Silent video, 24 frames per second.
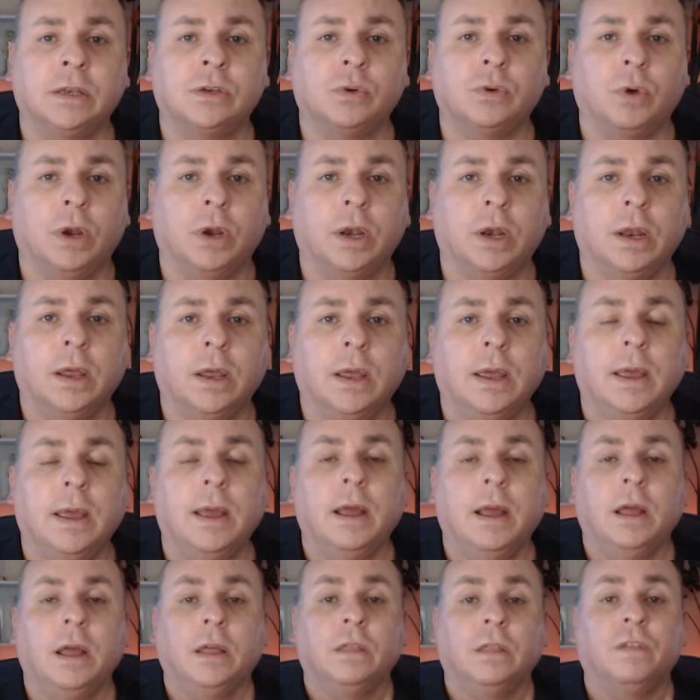it.
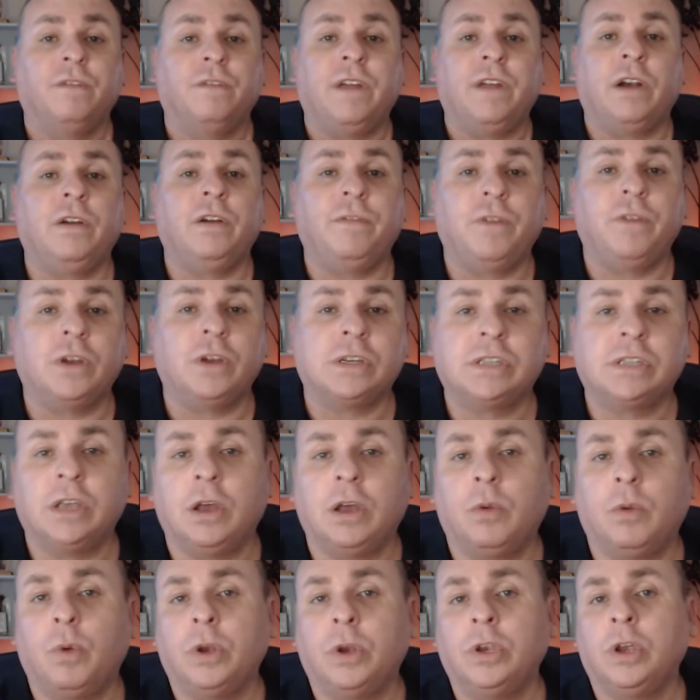The very first thing I
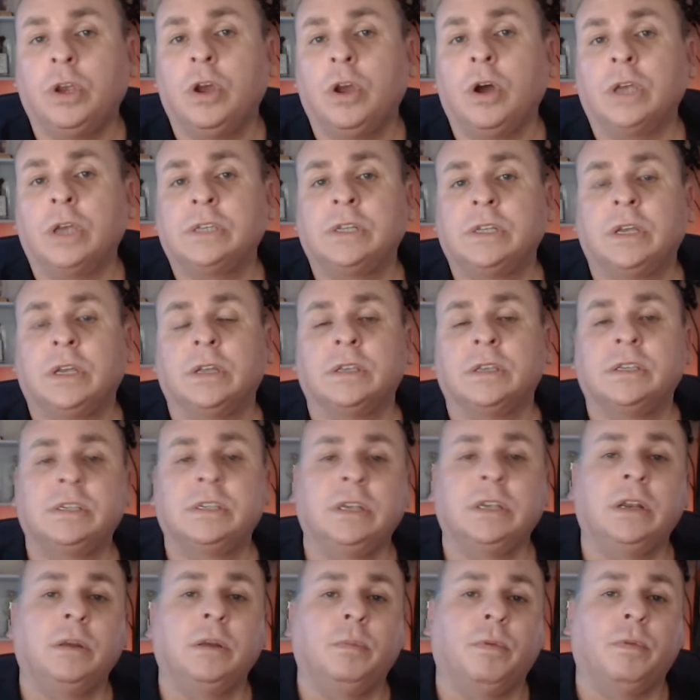want you guys to
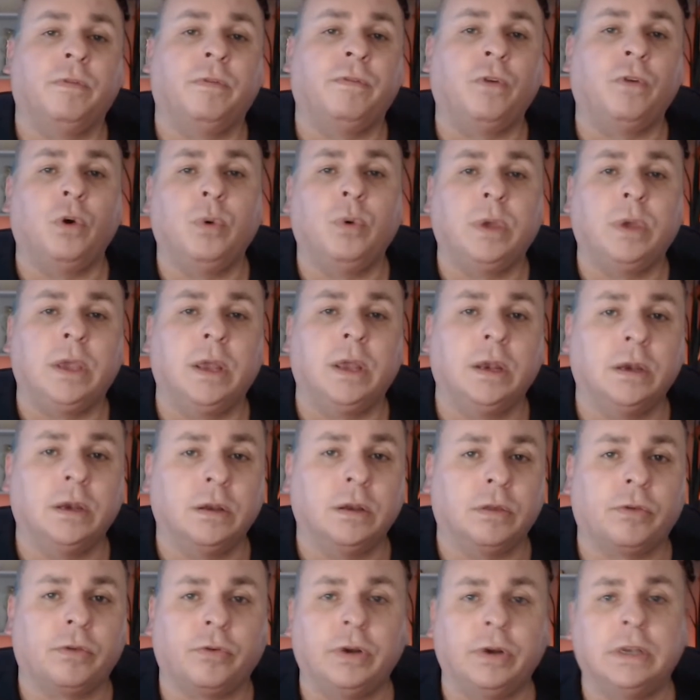consider before we get into the
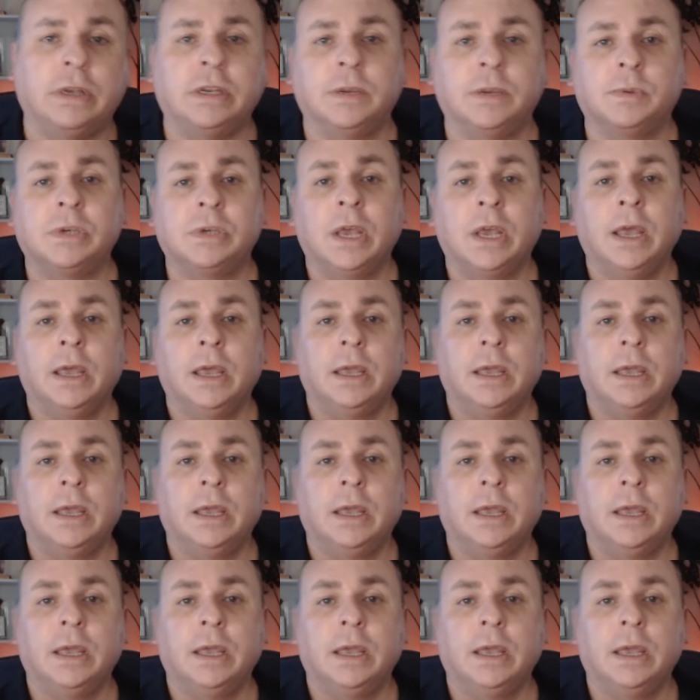3 tips